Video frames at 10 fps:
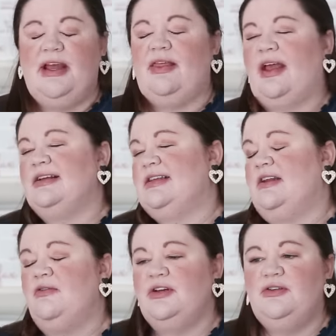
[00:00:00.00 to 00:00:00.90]
and like I said,
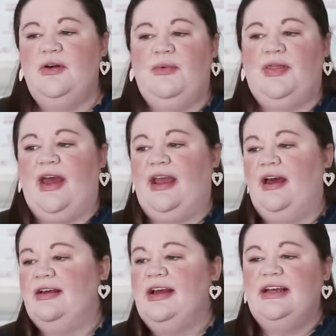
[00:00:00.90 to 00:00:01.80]
you can do it with like
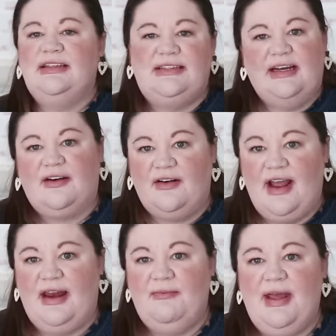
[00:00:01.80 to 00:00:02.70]
a sticker
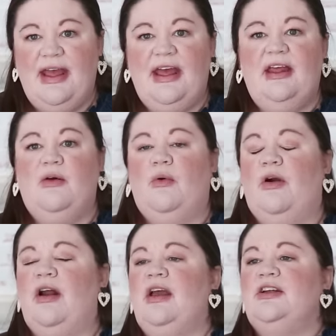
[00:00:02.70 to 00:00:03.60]
and a pin
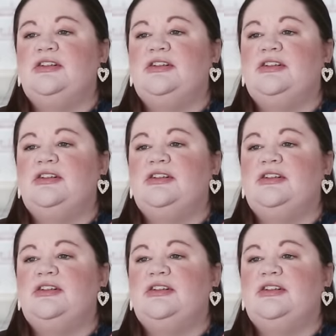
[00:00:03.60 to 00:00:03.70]
or